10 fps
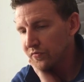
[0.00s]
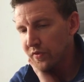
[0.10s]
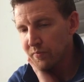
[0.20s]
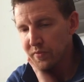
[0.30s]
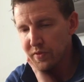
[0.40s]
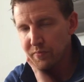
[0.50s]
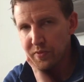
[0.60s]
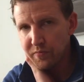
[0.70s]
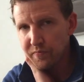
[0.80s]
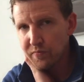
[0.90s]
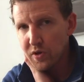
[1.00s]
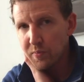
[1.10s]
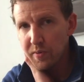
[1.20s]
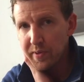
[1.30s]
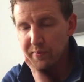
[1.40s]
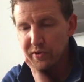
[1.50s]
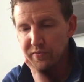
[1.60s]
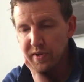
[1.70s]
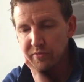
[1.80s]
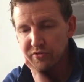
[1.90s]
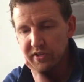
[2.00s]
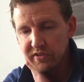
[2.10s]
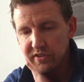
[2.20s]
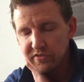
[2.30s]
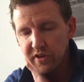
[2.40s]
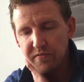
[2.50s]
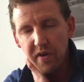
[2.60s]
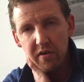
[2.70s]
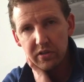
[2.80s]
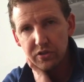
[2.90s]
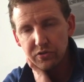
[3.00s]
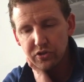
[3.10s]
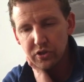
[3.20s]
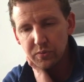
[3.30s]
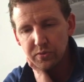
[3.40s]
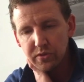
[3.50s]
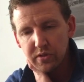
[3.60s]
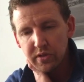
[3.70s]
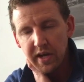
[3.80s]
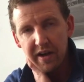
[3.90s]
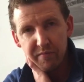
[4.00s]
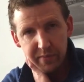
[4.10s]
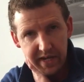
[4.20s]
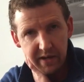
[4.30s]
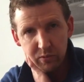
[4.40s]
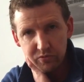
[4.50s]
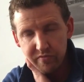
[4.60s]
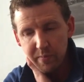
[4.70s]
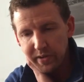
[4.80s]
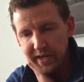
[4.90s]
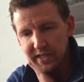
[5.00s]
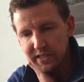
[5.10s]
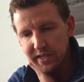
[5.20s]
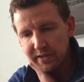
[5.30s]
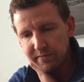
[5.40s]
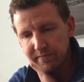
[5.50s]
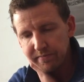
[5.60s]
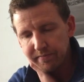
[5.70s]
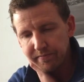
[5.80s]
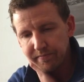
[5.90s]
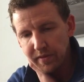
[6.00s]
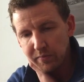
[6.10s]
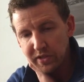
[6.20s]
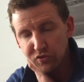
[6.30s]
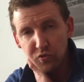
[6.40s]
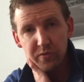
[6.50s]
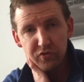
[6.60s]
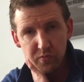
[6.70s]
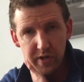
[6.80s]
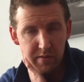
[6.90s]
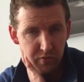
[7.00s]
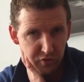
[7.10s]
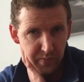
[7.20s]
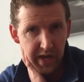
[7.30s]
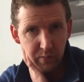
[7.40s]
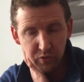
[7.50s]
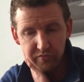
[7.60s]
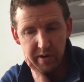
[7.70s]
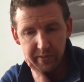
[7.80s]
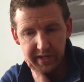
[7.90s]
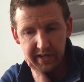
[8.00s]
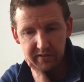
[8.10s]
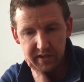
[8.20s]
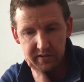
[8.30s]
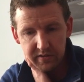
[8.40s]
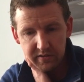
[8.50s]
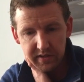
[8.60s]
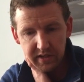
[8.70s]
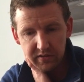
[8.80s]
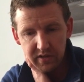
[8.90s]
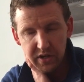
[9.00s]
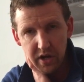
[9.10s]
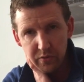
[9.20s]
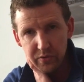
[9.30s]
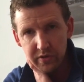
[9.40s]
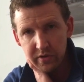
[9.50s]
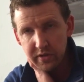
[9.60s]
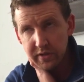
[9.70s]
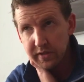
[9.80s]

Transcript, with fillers: from the, the couple of people who have demonstrated this so far on YouTube, haven't been able to replicate it. I mean, some somebody must be able to replicate it. It's a known,